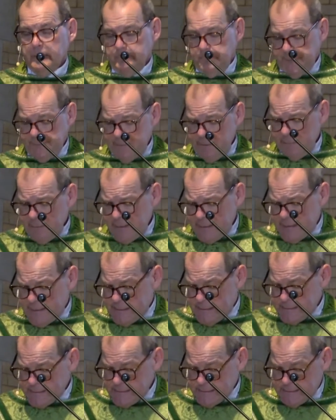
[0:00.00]
But there he
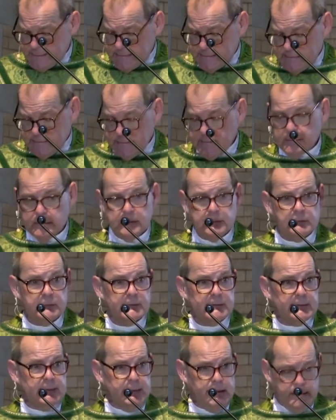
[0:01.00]
is,
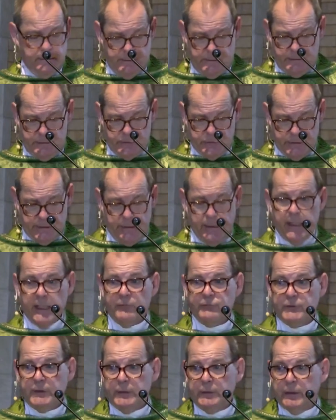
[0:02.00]
sitting there trying to
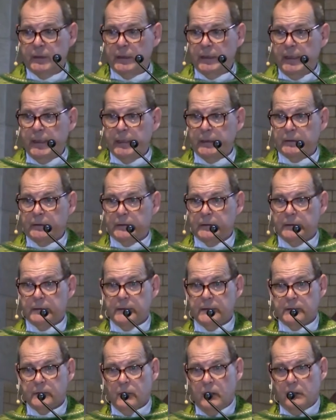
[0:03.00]
have dinner, and
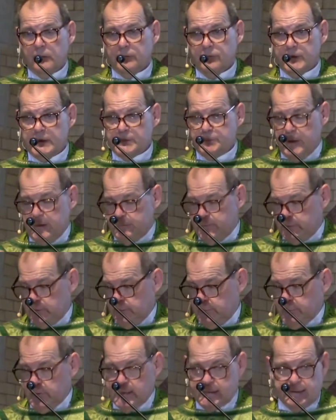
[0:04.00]
the, all of these people
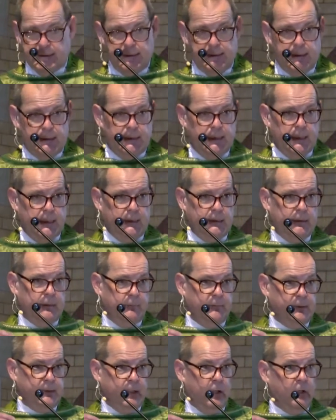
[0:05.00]
are pressing in on
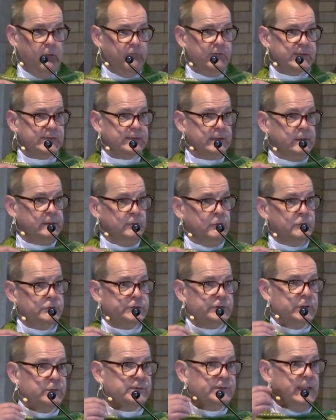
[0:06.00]
him, and now all of a sudden, who
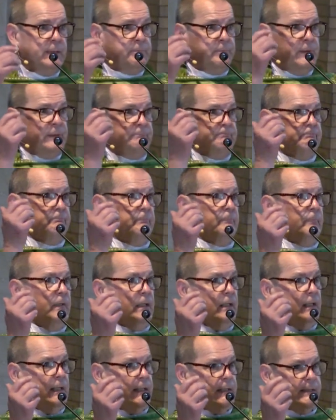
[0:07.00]
shows up but
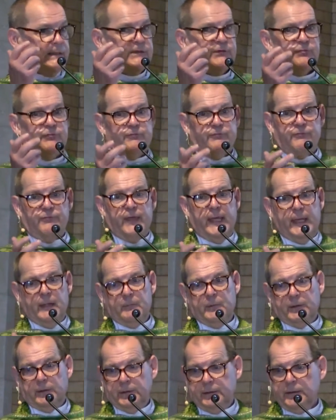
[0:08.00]
his
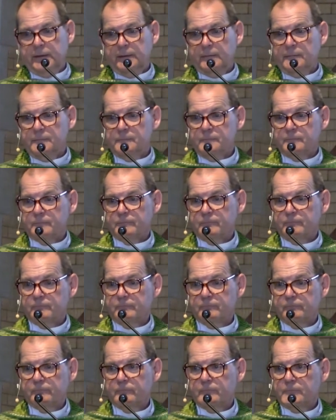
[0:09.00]
family?
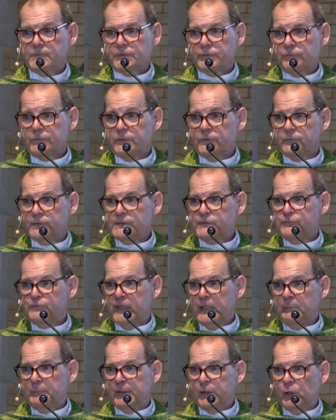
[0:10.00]
Did you ever notice
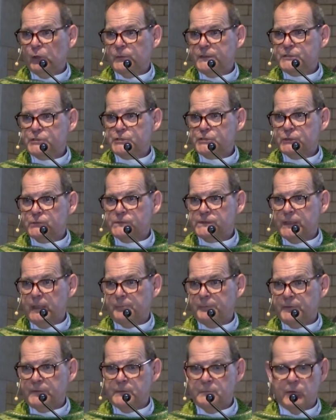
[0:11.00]
family always shows
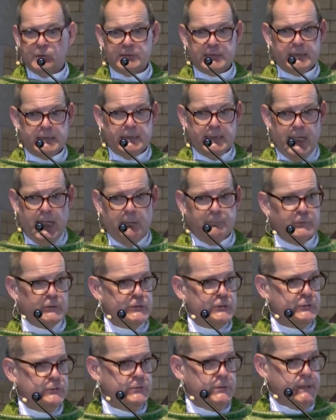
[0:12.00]
up at the most
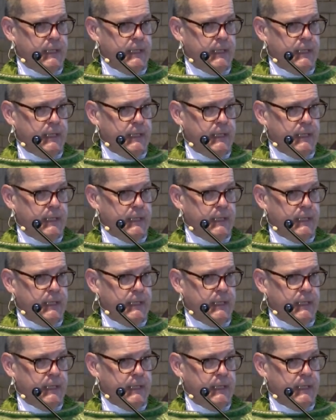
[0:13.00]
inopportune